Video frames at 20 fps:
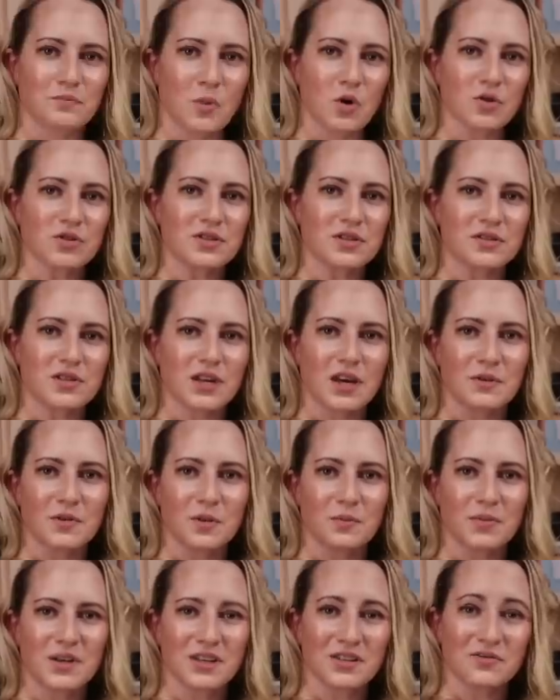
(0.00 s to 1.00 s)
most of the time
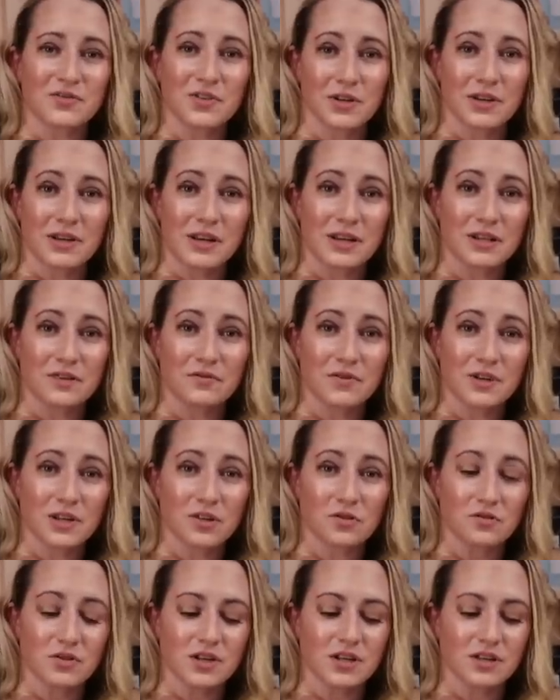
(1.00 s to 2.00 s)
they'll be at the very end of an
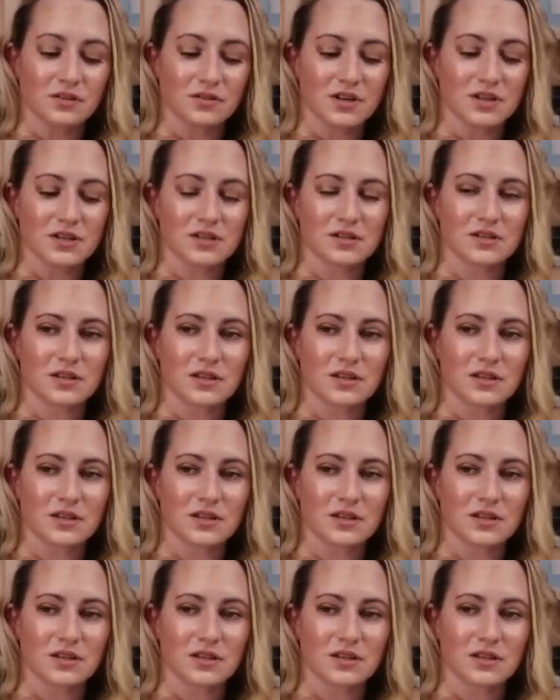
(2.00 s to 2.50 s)
ingredient list.